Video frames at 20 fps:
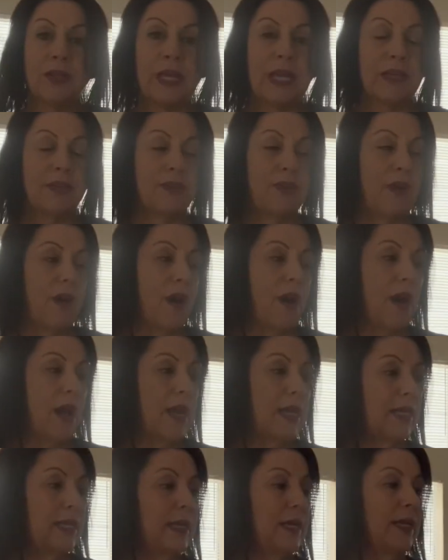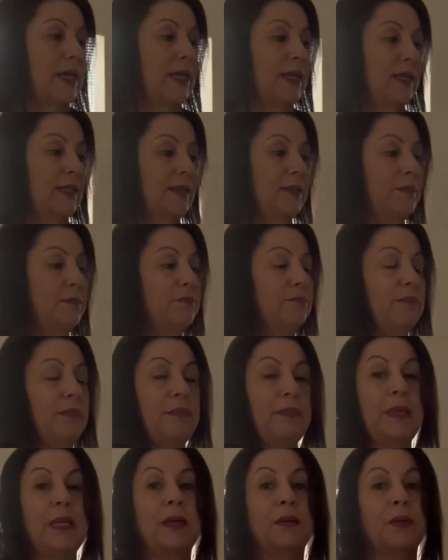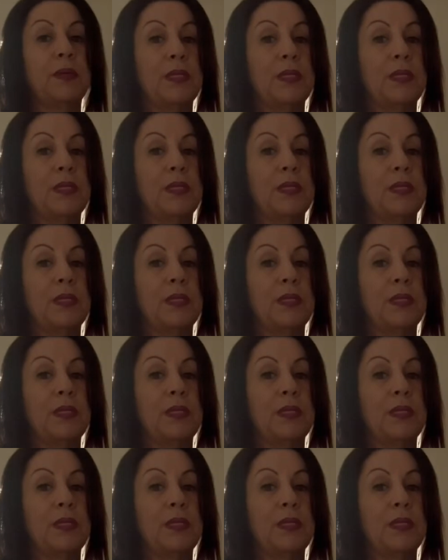They thought it